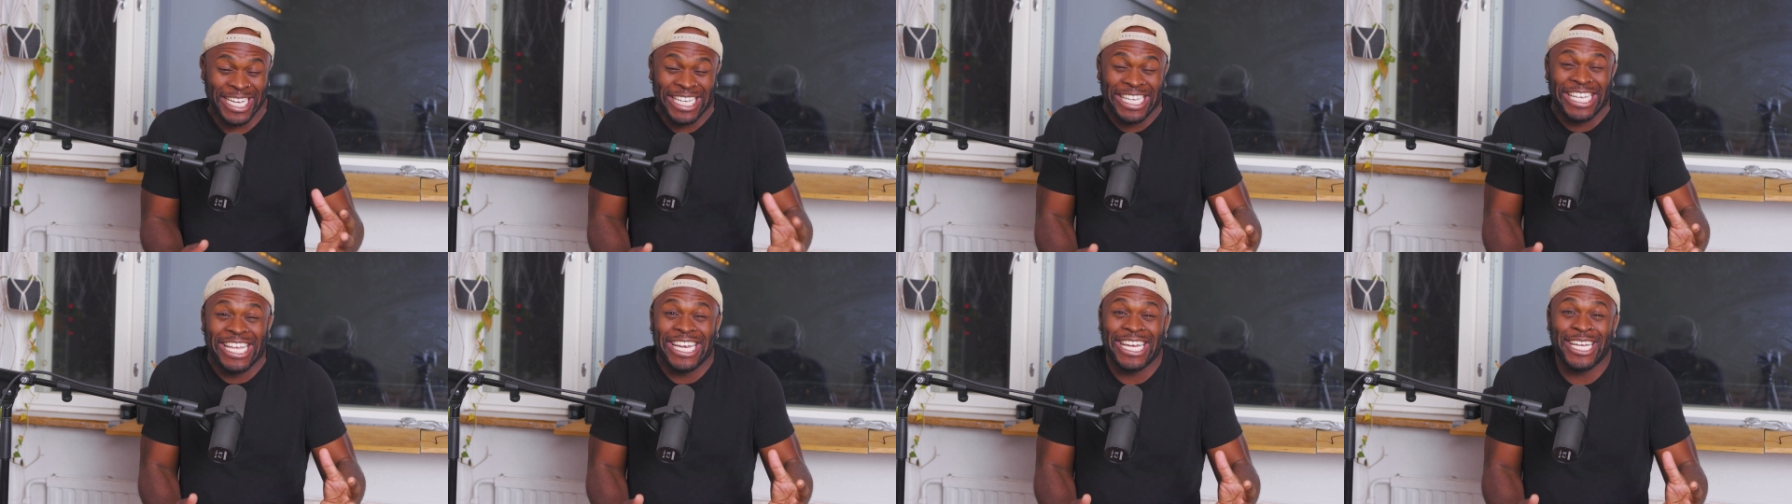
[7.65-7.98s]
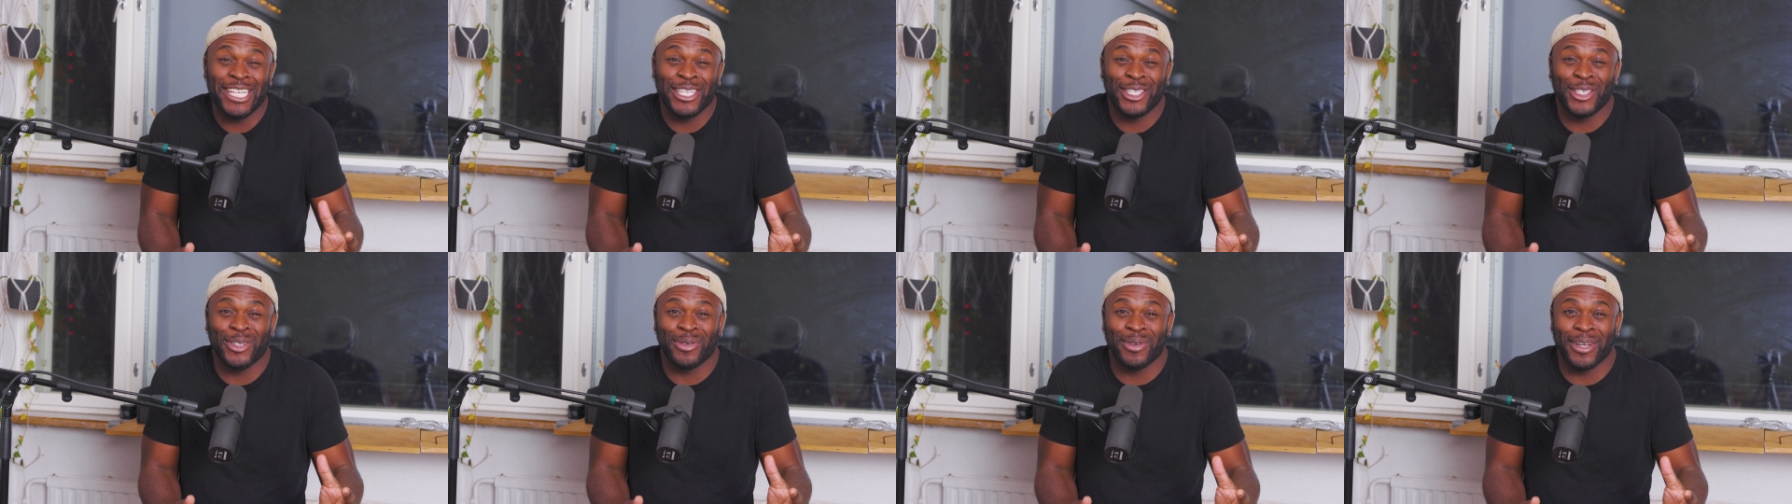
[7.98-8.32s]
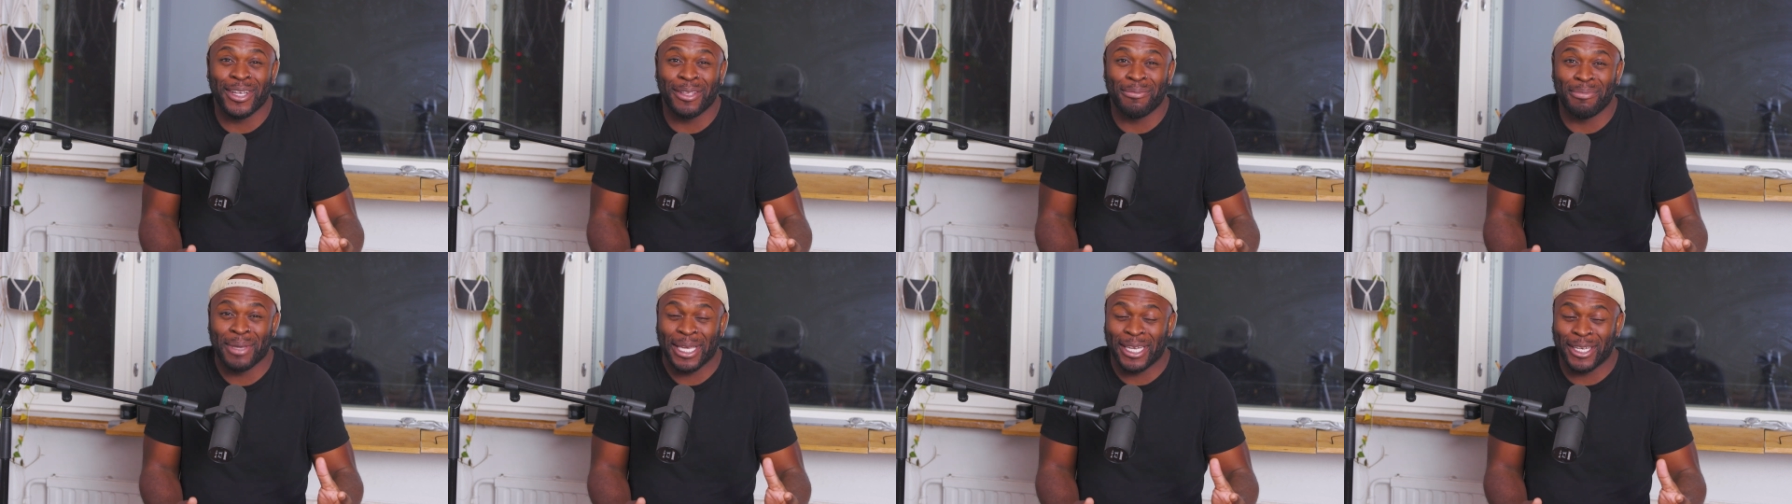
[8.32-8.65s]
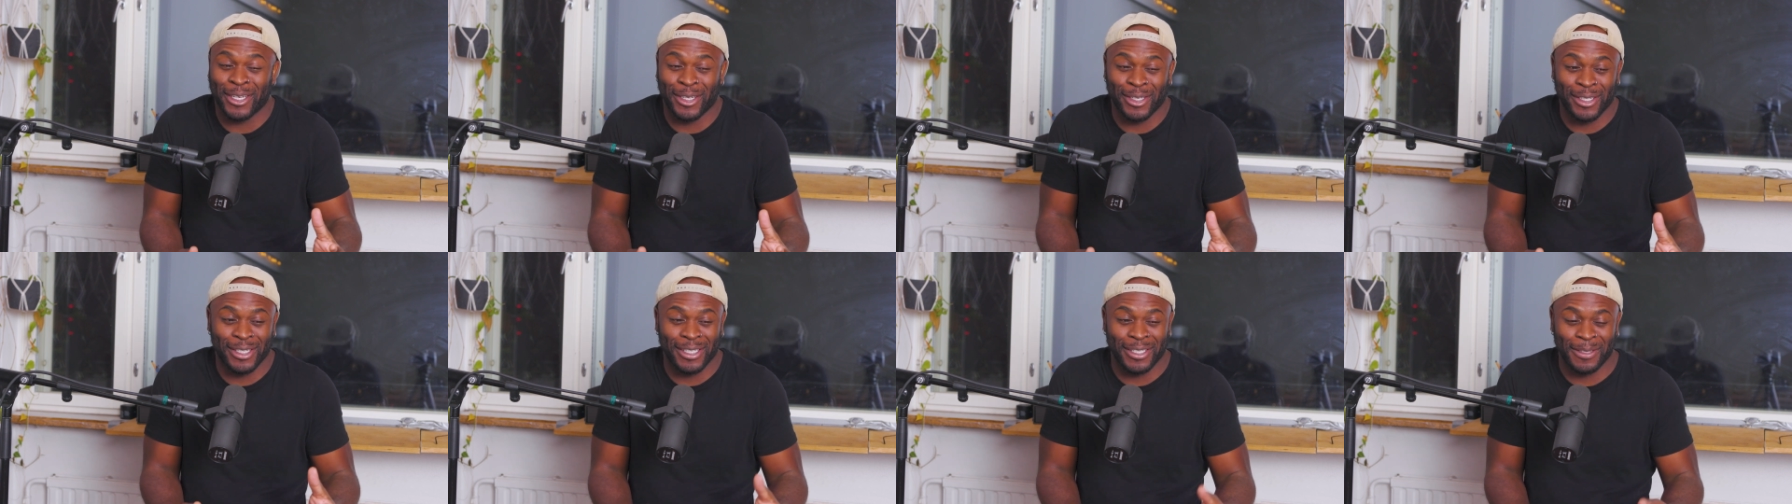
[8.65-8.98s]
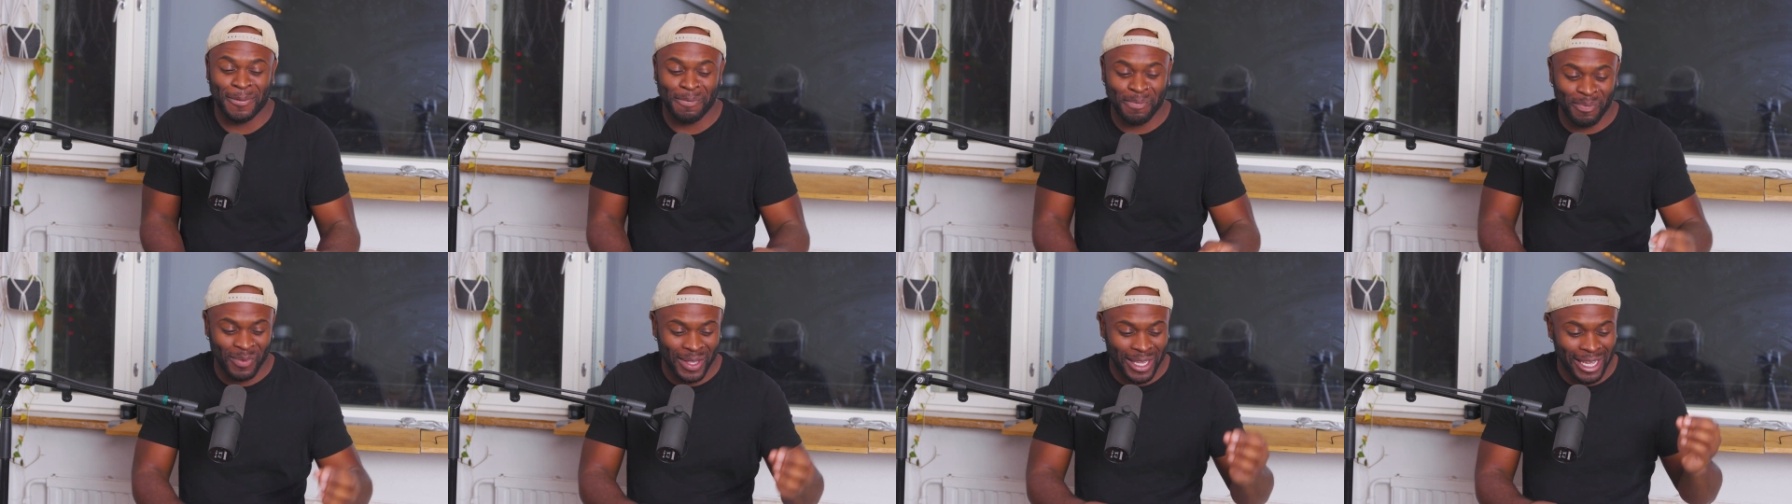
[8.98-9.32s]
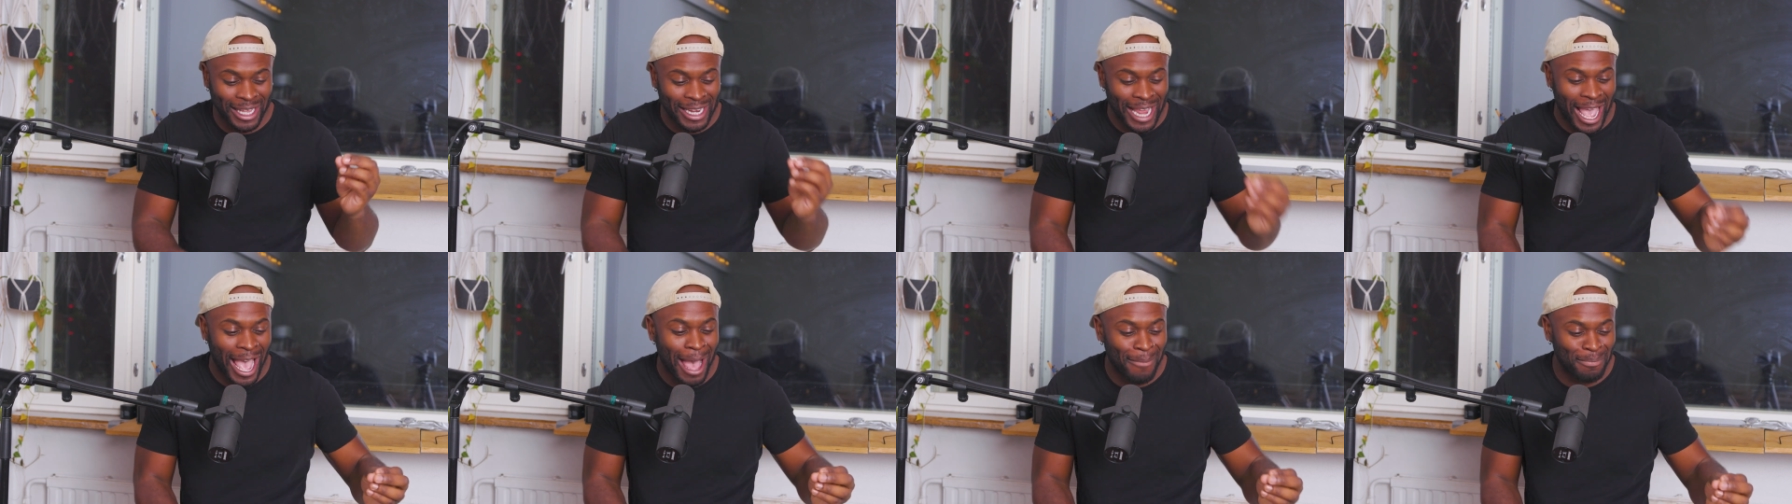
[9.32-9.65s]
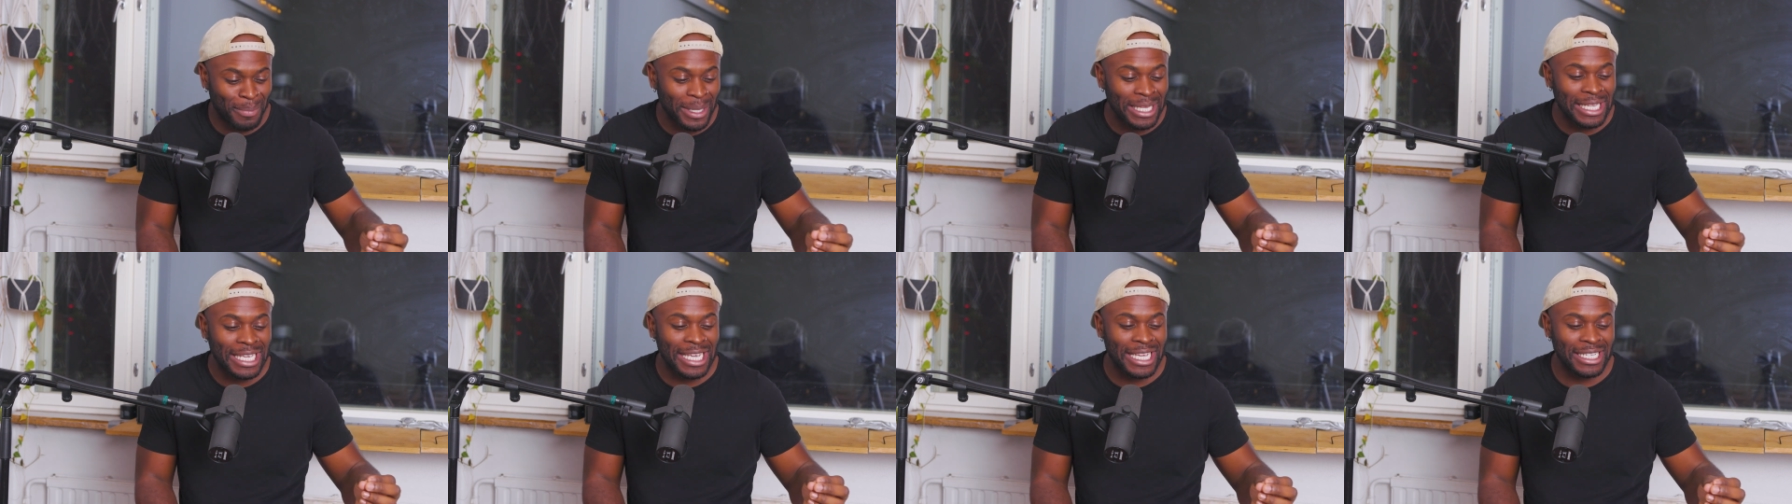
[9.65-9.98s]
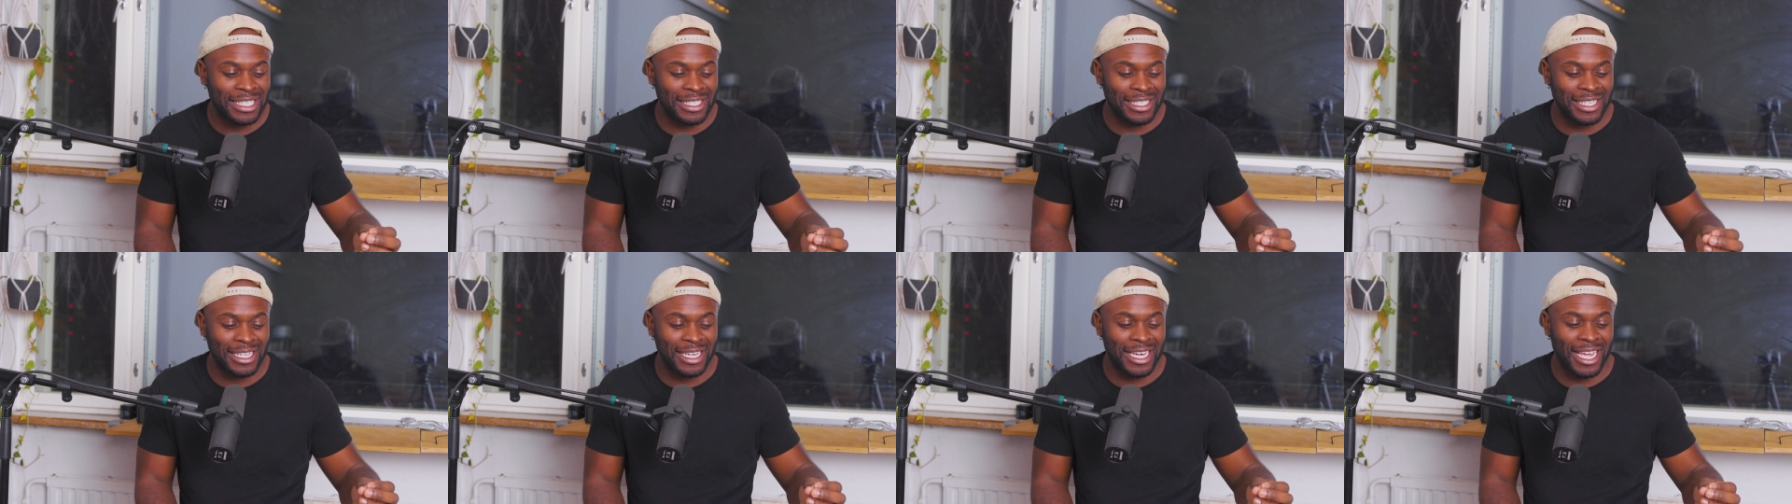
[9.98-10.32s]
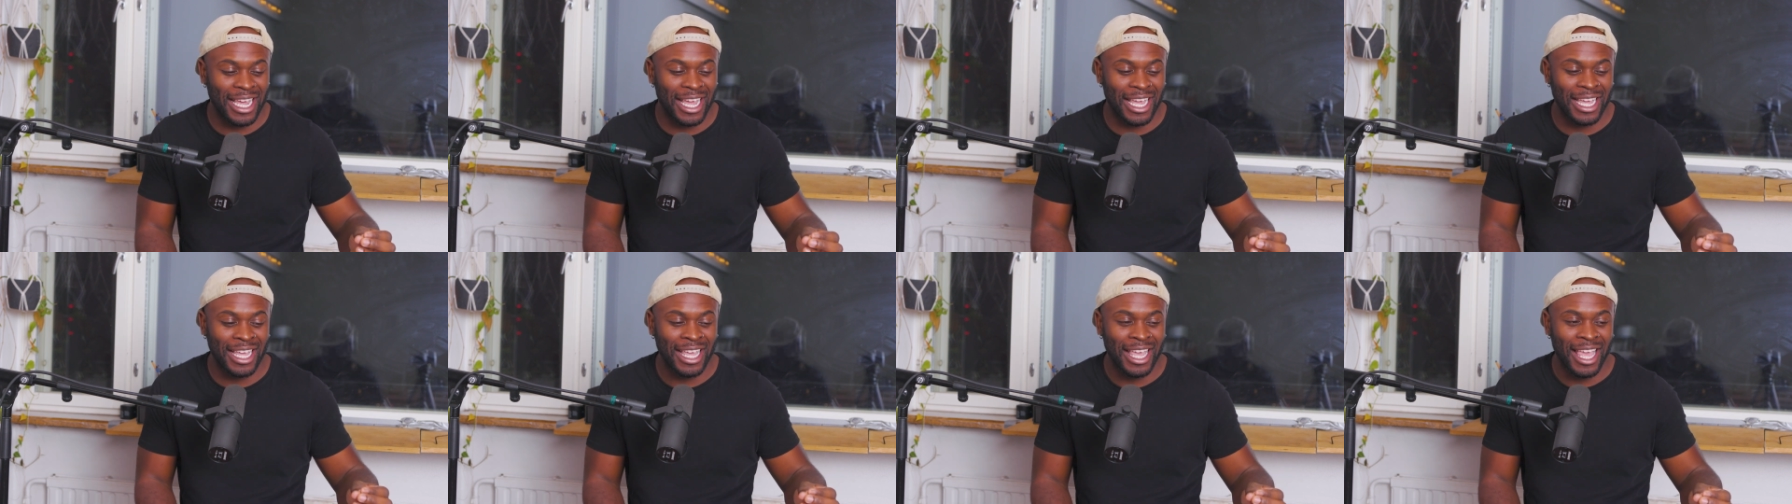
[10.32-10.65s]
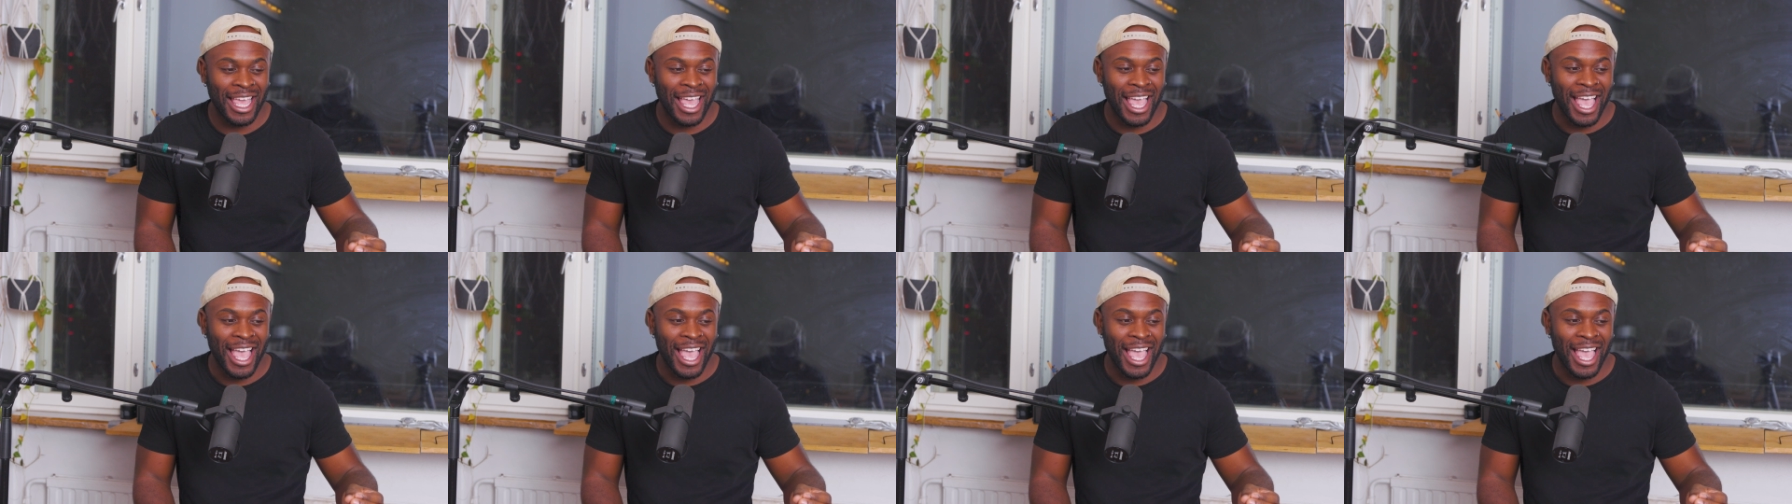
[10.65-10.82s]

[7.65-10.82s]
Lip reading: get into it because it happened yesterday